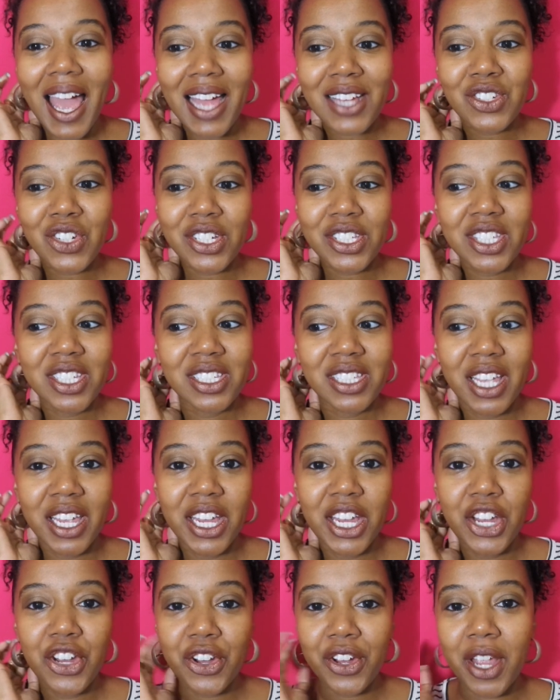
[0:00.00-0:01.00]
addresses
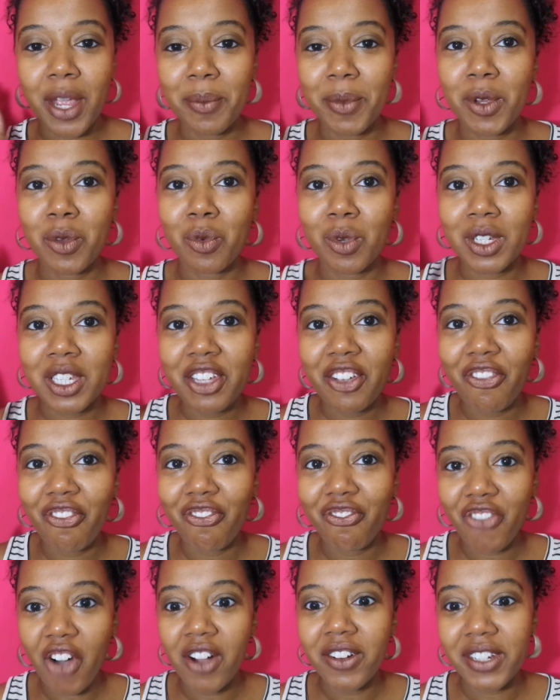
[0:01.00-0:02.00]
here can be really
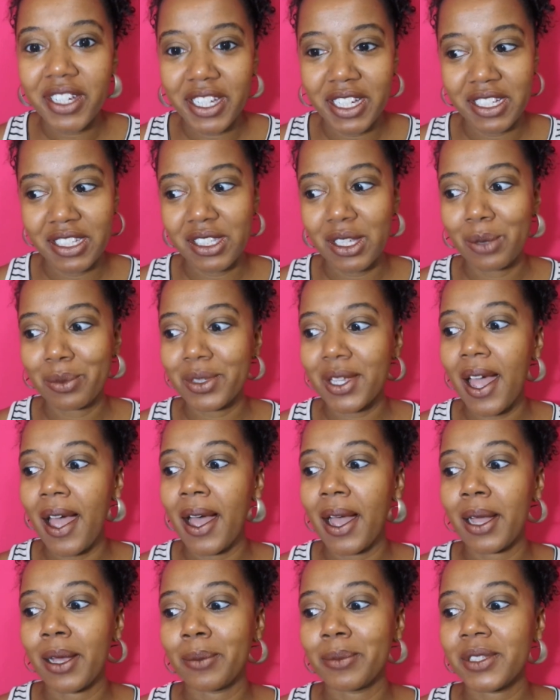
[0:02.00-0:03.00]
funky
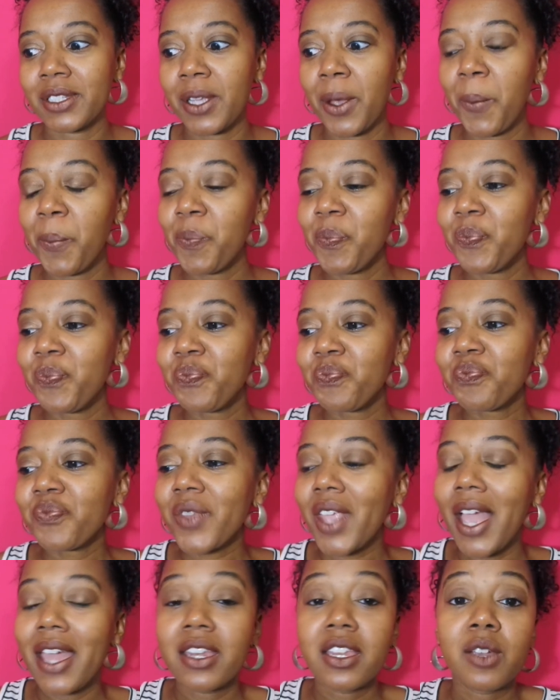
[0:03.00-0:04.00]
sometimes.
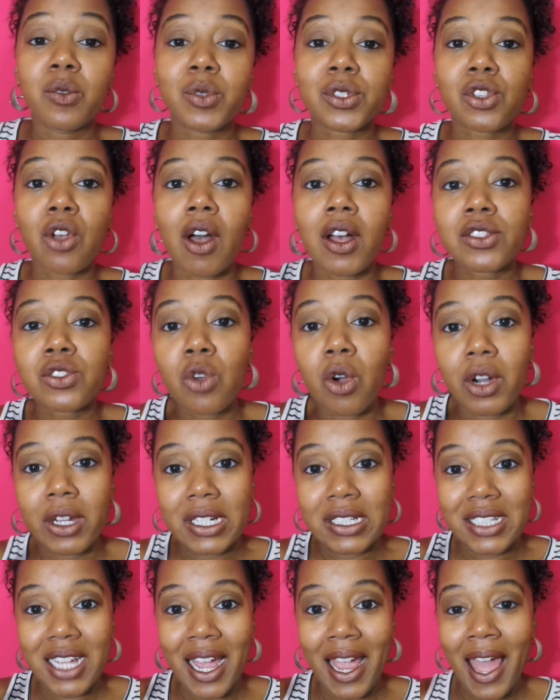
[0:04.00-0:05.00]
And it was also on
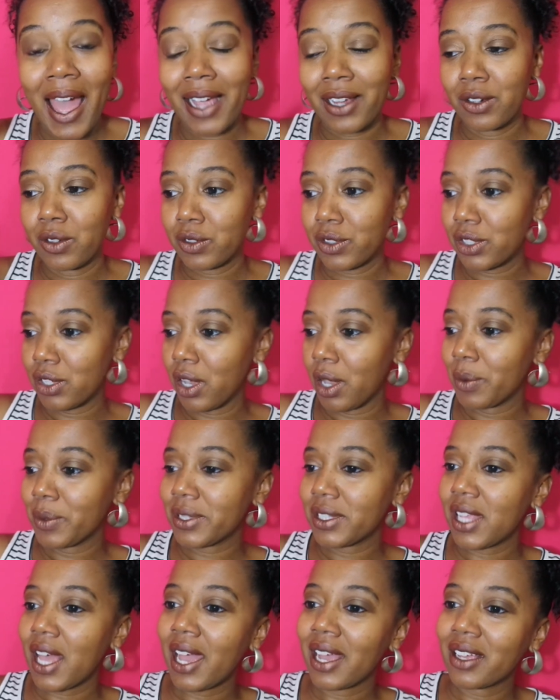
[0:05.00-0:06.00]
a diagonal. So it
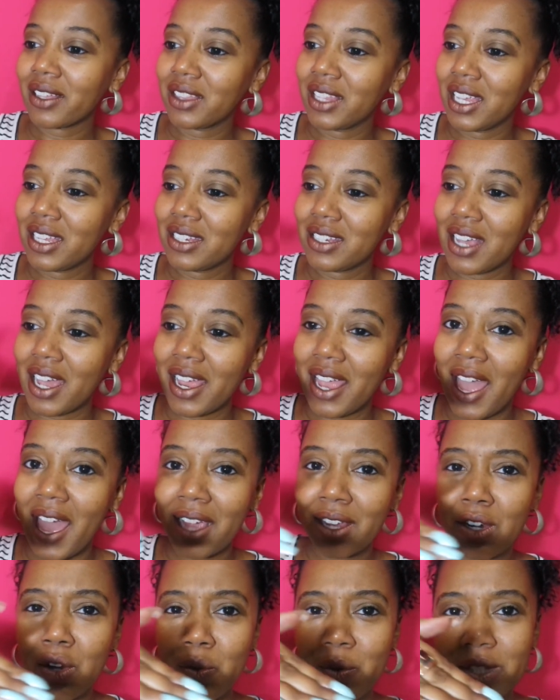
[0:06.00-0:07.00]
was like the
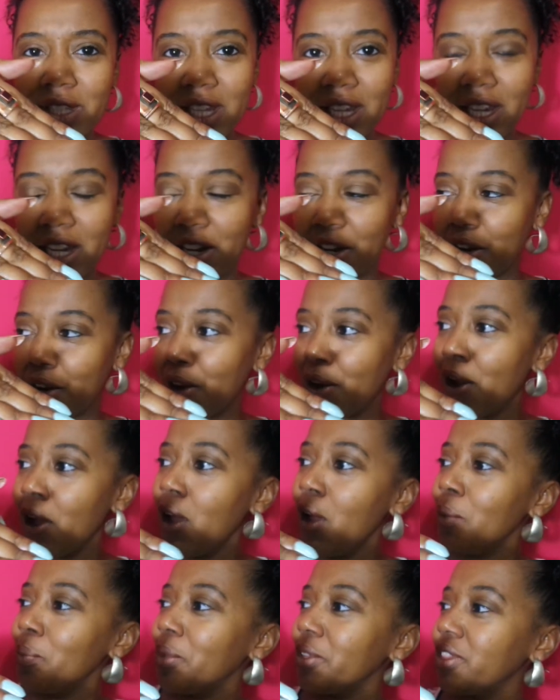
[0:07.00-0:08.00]
diagonal was here,
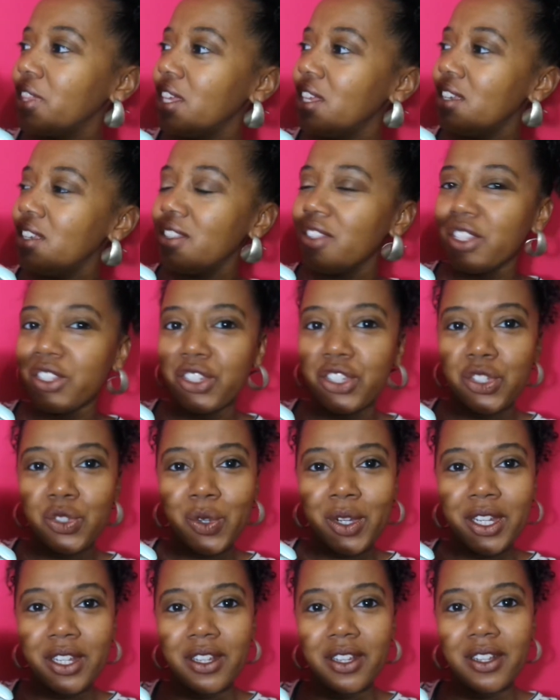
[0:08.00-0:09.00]
but then the
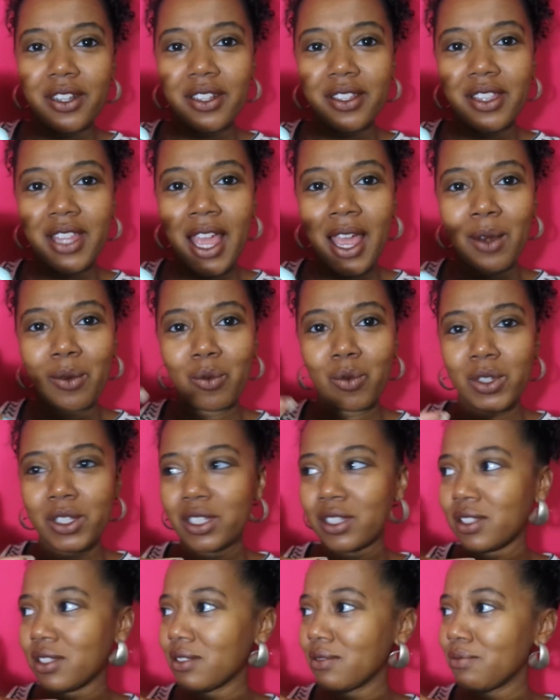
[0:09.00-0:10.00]
street that
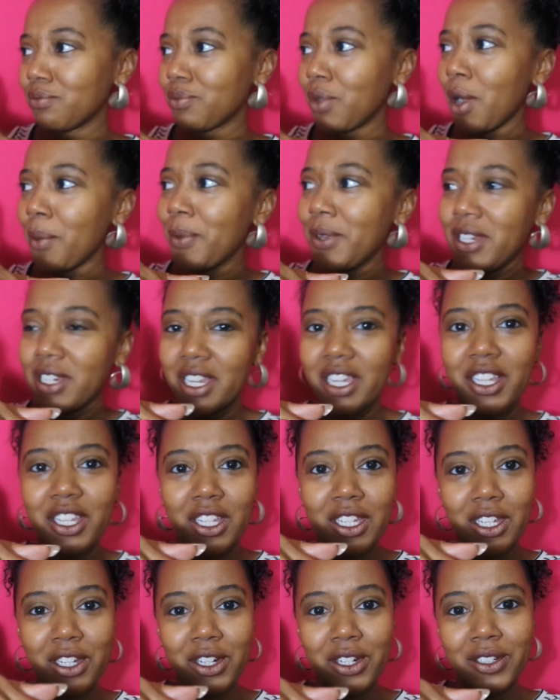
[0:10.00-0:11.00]
was
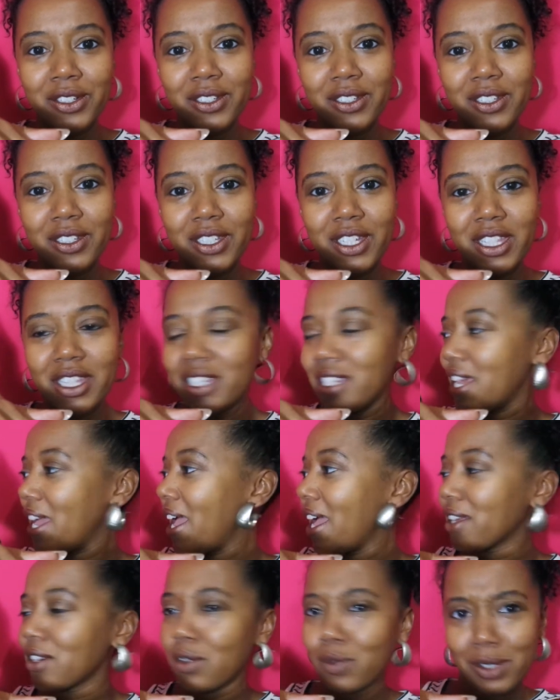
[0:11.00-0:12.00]
perpendicular to the
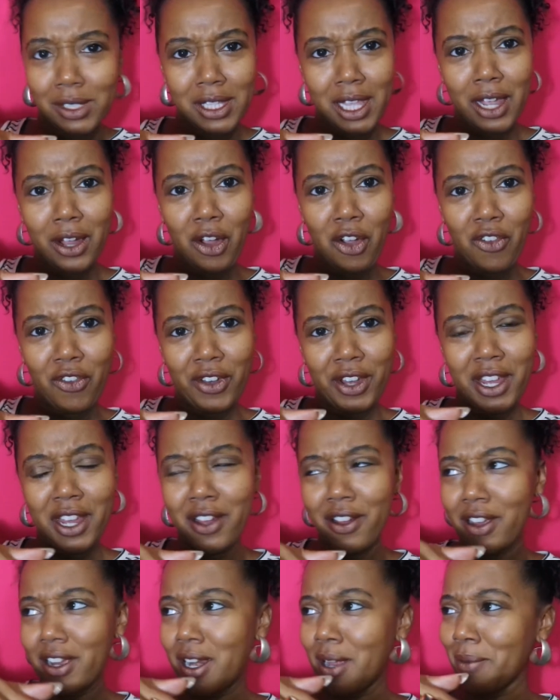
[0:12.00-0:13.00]
diagonal was like over
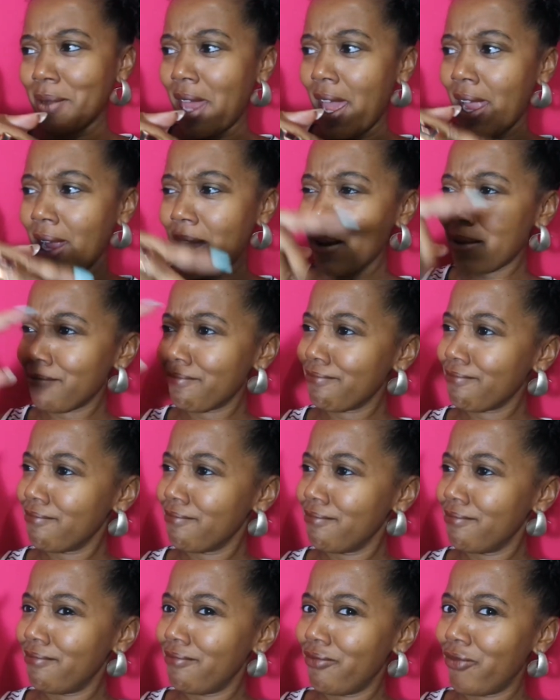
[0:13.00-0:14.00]
here. And I'm like,
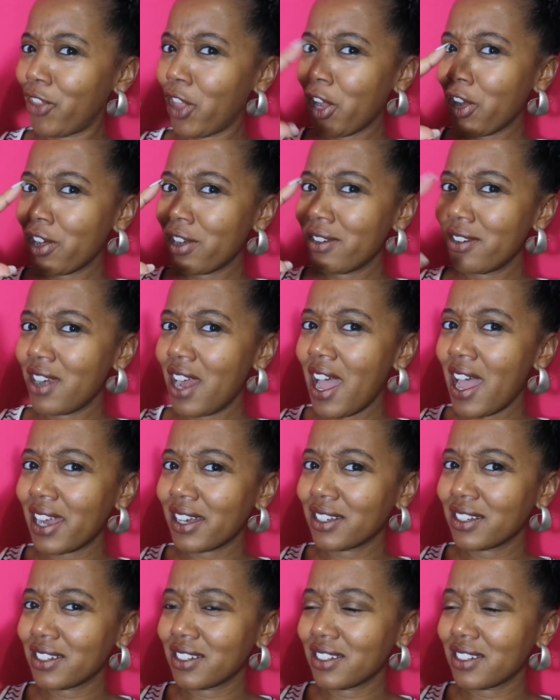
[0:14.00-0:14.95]
they're not